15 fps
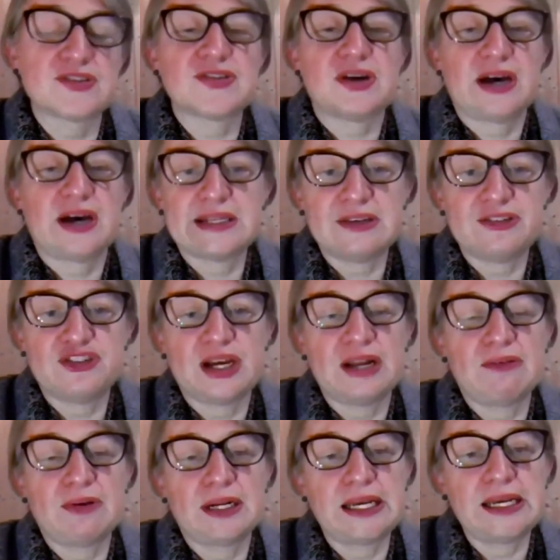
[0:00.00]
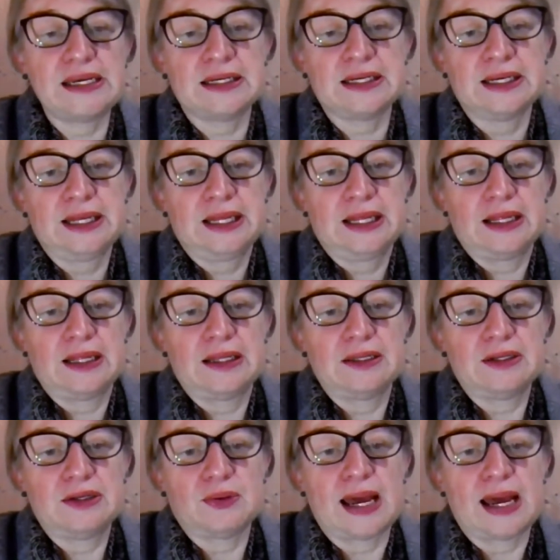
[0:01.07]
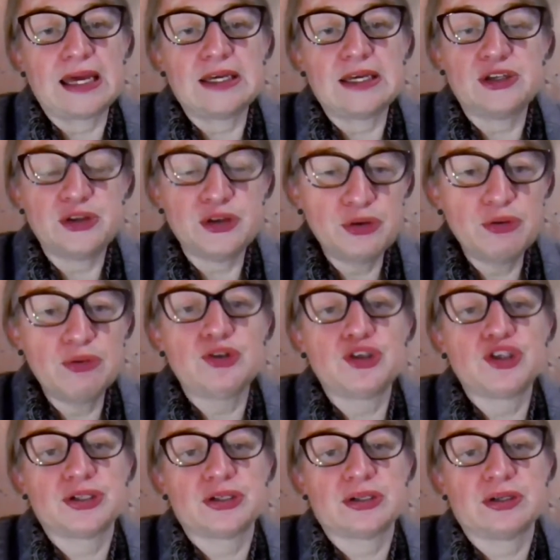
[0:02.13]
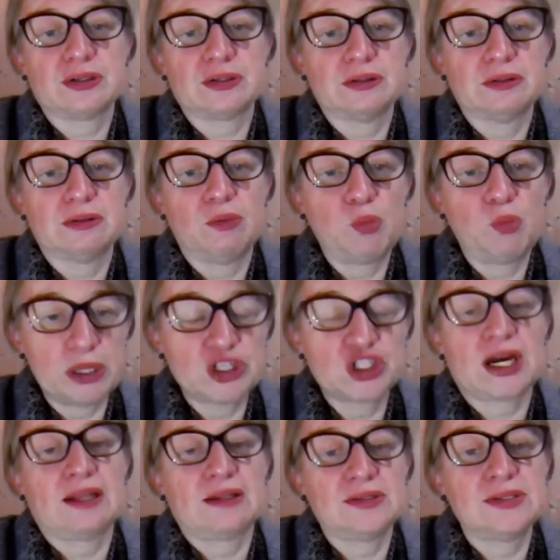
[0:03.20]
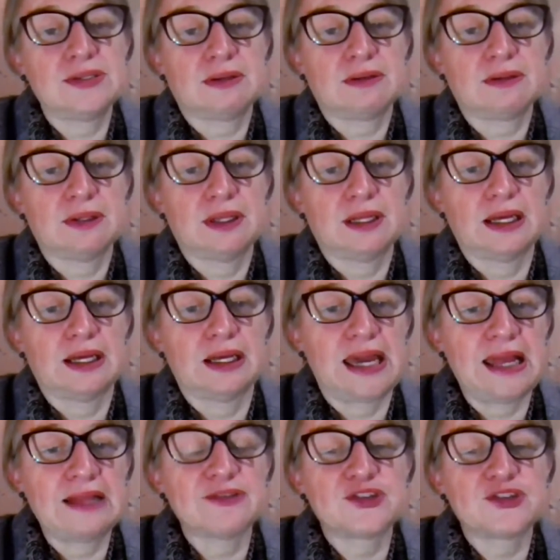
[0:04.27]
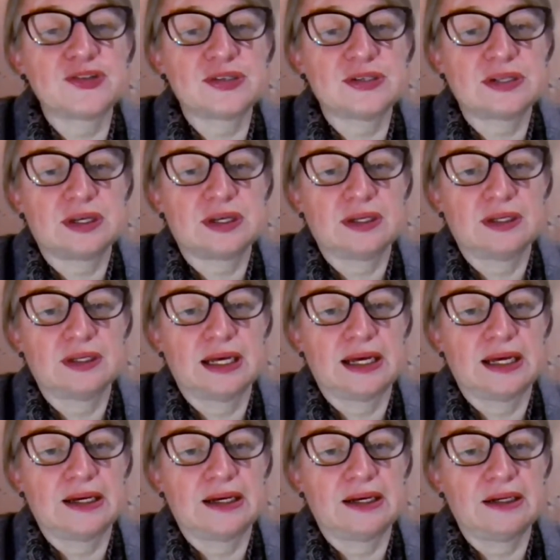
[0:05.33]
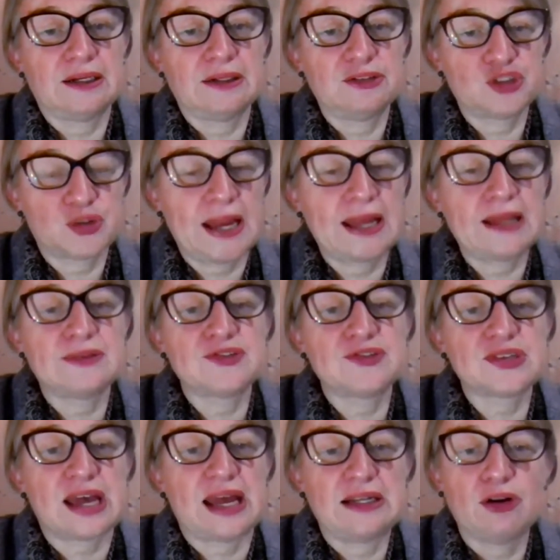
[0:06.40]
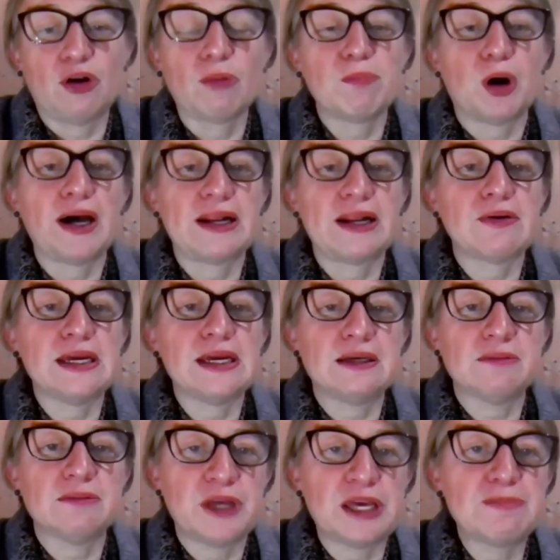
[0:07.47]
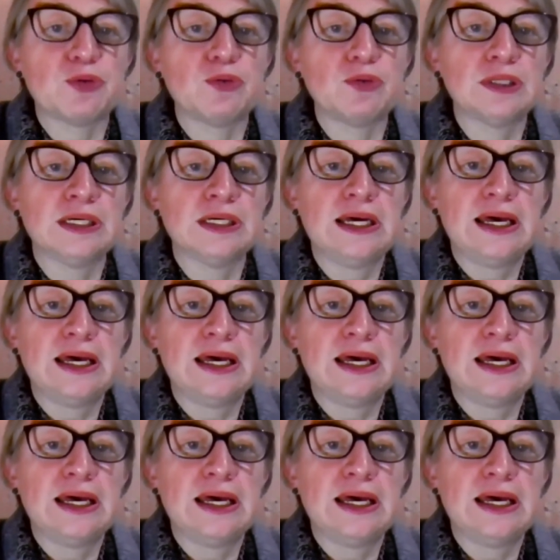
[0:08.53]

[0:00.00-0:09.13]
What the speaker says: society generally, you know, a huge witch hunt against trans and non-binary people.